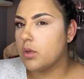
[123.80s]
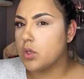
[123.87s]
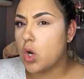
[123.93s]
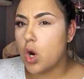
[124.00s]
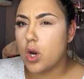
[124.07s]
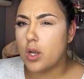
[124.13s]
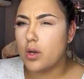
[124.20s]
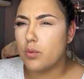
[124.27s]

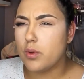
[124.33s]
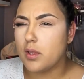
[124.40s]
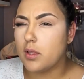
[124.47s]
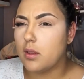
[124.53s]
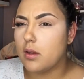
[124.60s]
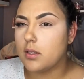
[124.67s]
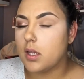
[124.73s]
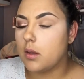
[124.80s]
Target a really
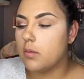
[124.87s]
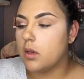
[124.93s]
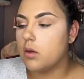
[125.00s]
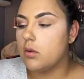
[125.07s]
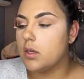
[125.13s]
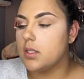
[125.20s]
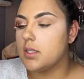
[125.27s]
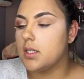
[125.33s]
long time
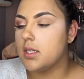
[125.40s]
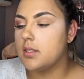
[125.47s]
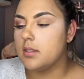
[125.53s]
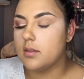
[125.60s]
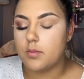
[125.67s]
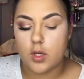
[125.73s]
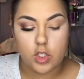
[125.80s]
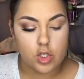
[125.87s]
ago, and it says
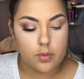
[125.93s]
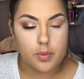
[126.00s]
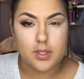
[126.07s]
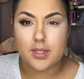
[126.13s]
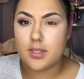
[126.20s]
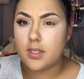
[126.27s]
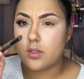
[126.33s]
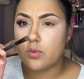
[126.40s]
smudger,
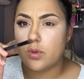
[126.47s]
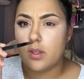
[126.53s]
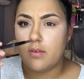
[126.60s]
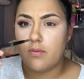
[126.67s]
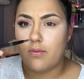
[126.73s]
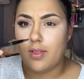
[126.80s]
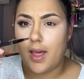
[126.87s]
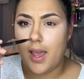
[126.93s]
but since it's really
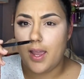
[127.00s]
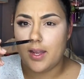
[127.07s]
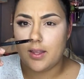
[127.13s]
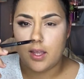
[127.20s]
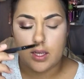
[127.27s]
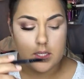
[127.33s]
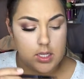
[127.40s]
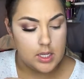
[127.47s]
flat and
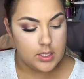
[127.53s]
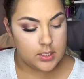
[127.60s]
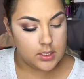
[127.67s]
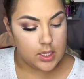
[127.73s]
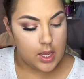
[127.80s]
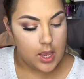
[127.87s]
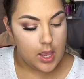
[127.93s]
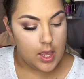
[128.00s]
like dense,
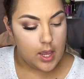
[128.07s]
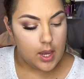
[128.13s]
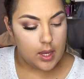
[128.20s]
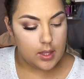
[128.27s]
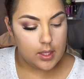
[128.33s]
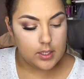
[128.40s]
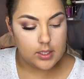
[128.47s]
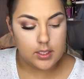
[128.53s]

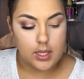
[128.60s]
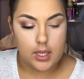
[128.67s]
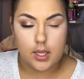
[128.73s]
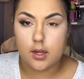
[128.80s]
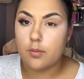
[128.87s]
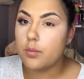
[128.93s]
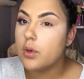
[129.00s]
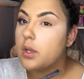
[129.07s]
I like to take
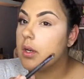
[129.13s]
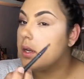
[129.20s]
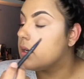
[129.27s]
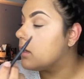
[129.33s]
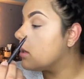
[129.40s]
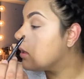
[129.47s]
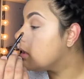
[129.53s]
it and put it